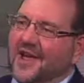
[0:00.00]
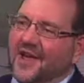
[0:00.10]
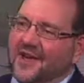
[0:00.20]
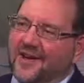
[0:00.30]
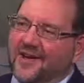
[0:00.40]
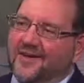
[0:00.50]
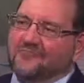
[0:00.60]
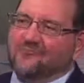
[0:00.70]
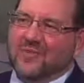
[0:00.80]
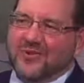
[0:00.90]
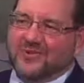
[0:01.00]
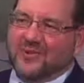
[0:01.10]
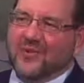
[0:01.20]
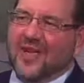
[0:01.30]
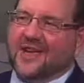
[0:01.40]

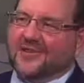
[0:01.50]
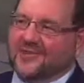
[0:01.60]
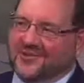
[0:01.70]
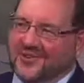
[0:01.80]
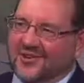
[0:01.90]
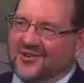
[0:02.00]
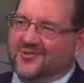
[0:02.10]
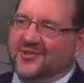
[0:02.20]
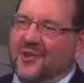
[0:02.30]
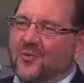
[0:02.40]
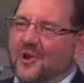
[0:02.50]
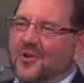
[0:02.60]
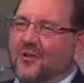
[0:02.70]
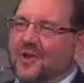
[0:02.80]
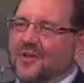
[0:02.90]
So that's
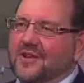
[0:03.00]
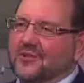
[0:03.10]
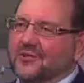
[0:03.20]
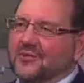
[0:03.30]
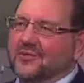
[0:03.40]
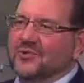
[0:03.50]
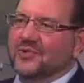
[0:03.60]
really one of the issues.